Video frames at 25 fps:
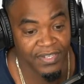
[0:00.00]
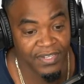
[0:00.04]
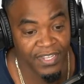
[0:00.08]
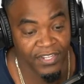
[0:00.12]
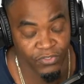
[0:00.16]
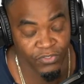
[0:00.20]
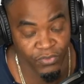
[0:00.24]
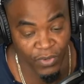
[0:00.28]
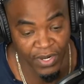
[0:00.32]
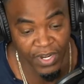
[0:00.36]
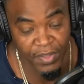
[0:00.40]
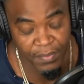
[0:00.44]

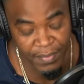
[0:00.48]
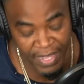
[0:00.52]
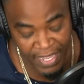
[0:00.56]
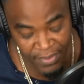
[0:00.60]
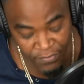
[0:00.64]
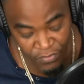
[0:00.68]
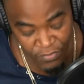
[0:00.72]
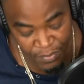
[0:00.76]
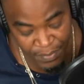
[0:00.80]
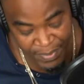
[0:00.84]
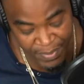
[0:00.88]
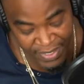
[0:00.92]
his running
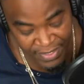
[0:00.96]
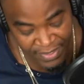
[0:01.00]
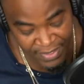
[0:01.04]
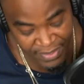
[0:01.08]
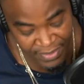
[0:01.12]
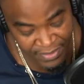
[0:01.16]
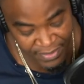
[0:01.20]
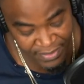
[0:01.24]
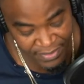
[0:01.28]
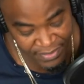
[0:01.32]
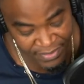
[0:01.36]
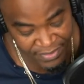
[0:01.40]
mate would
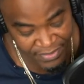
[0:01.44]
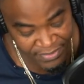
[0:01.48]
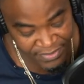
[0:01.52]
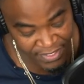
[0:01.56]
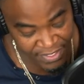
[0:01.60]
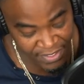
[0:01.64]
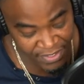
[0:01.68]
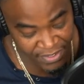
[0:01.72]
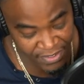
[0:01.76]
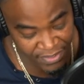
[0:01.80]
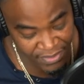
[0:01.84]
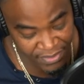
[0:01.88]
be
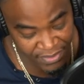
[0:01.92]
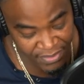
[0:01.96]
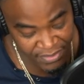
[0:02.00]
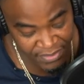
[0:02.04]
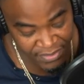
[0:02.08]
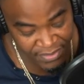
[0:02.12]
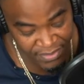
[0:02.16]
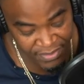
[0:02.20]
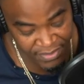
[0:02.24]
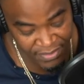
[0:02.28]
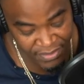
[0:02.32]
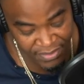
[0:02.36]
Senator
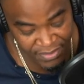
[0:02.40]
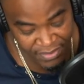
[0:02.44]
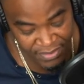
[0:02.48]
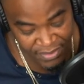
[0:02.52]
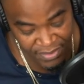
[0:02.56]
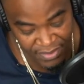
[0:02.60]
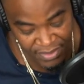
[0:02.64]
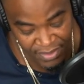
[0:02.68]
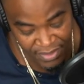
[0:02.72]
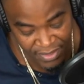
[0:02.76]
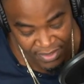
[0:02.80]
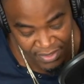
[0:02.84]

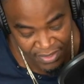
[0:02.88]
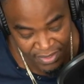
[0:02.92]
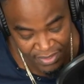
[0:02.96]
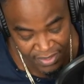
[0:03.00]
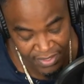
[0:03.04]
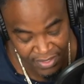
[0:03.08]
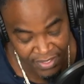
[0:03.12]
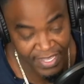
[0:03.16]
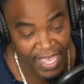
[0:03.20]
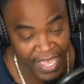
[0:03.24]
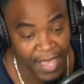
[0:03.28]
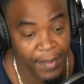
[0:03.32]

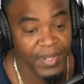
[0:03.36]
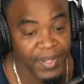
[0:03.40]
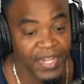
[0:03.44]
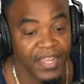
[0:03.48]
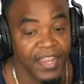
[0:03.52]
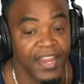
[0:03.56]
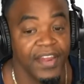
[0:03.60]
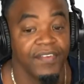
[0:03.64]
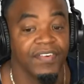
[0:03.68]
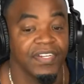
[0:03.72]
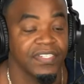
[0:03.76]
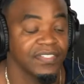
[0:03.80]

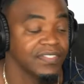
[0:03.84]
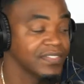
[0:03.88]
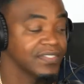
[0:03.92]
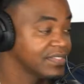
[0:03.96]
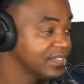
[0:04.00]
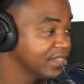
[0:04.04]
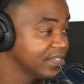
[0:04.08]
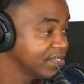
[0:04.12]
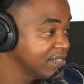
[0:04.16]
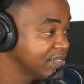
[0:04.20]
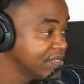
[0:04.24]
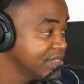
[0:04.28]
Kamala
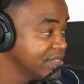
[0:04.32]
Harris.